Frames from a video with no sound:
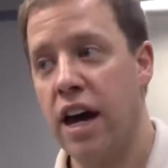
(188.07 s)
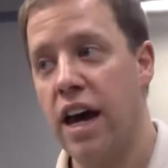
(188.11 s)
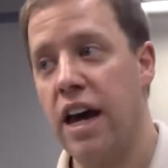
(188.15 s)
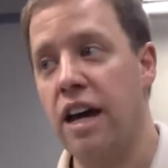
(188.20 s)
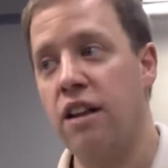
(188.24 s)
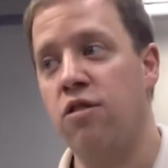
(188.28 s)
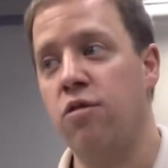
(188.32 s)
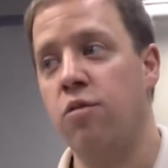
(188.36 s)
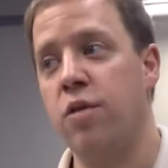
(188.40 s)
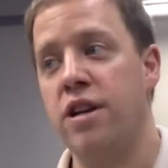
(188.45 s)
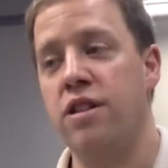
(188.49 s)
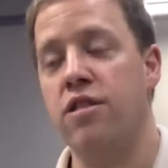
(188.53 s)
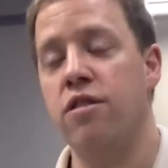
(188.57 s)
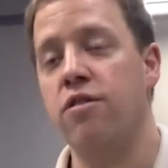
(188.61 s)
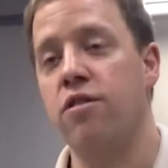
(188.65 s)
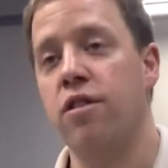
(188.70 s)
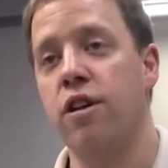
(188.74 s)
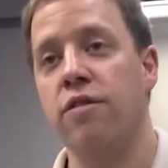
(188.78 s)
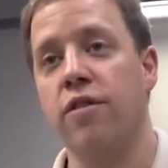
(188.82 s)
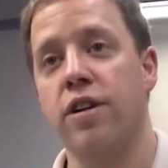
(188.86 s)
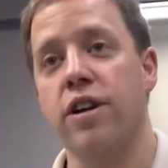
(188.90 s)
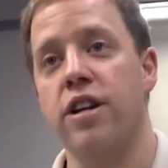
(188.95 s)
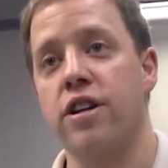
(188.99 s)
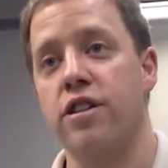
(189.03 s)
it switches
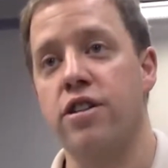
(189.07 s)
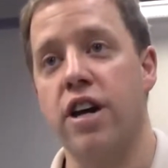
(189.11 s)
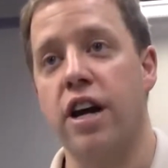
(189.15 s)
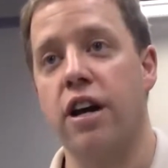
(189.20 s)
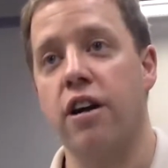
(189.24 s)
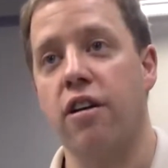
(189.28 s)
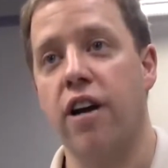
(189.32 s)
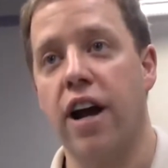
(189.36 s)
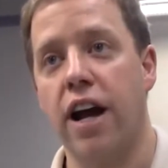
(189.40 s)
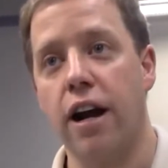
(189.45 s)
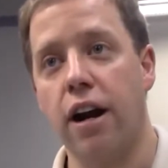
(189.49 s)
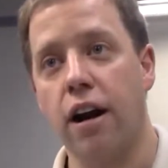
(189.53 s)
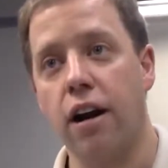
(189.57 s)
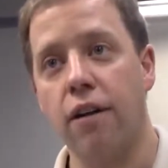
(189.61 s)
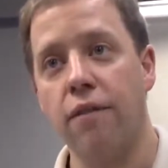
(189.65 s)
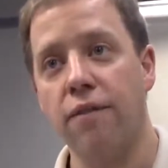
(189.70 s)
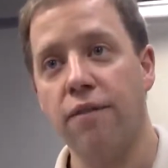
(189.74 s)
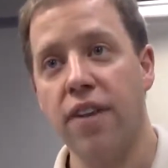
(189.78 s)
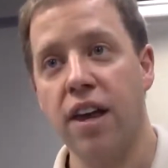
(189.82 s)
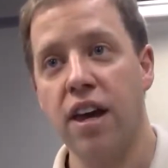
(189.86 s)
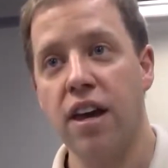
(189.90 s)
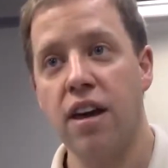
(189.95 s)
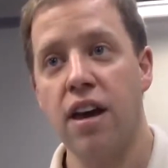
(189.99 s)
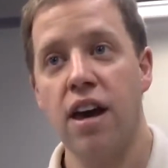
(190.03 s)
over to generator.
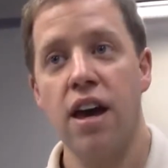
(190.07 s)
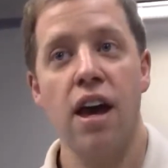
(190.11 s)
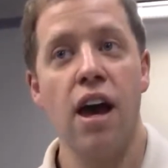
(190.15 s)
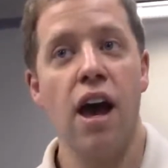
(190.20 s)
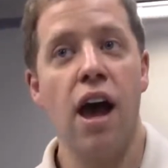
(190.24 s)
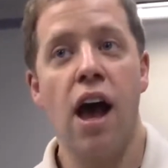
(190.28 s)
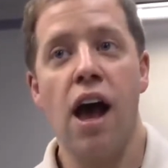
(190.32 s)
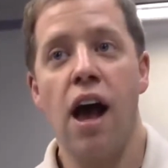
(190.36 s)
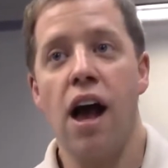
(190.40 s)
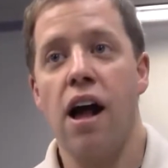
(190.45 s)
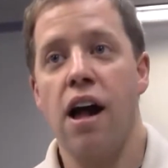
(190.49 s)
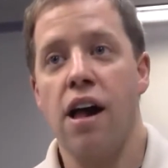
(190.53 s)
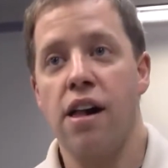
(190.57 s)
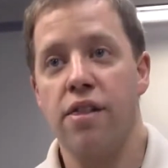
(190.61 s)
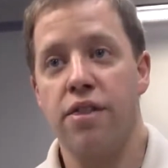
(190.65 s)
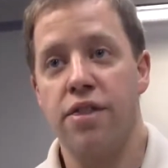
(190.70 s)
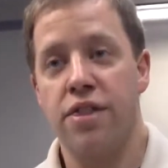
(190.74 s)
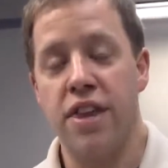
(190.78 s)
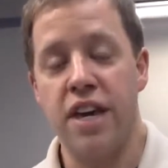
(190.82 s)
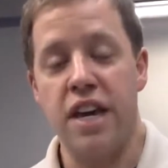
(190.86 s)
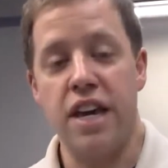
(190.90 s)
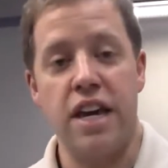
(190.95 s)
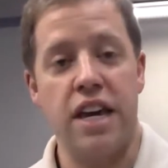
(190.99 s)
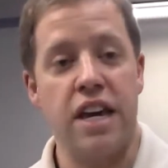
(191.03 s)

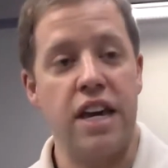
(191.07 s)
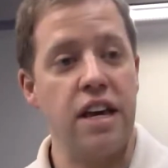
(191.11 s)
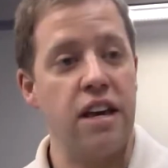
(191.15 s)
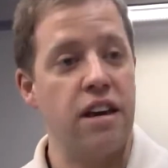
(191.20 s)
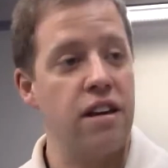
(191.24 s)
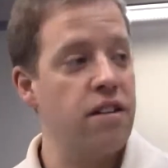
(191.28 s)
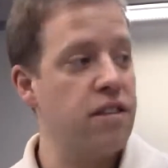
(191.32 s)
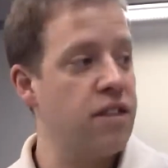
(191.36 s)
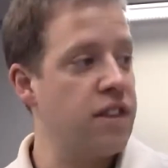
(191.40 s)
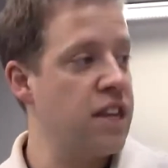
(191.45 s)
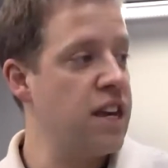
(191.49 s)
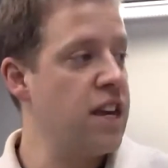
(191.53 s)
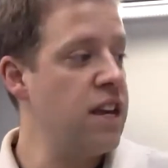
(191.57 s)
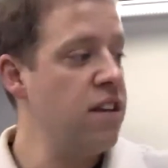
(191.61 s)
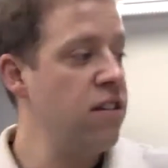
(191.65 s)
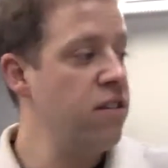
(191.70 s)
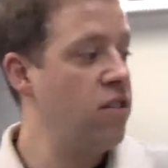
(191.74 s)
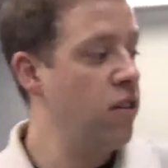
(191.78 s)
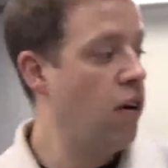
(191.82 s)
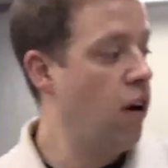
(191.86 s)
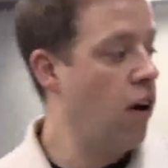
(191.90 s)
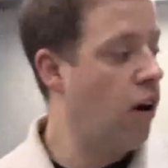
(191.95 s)
These